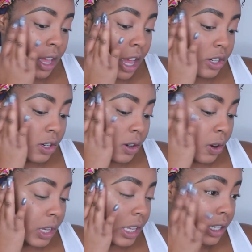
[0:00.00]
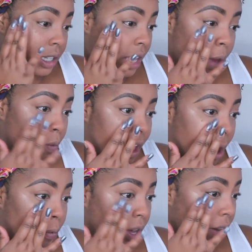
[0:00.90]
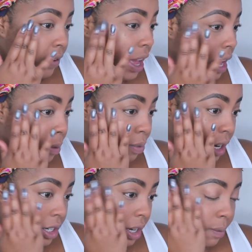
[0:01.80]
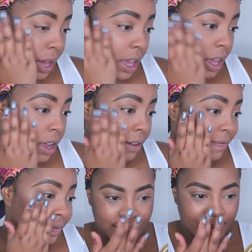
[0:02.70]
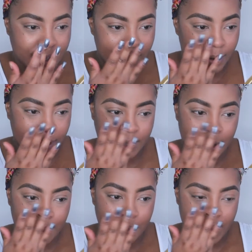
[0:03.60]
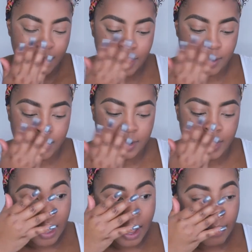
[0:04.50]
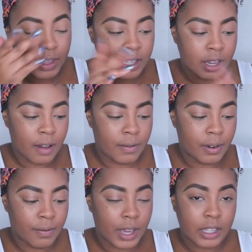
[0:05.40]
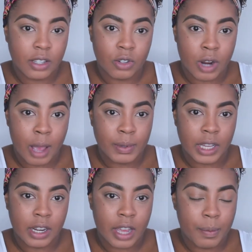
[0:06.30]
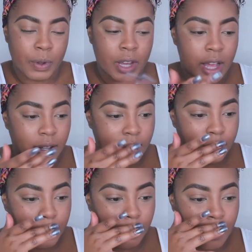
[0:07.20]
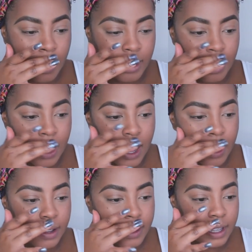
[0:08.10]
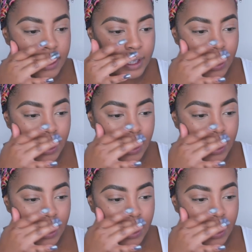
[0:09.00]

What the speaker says: as you notice, the same way I would if I had a brush in my hand. So I'm gonna do it on the tip of my nose. I have these Cover FX drops in a couple colors, but right now, since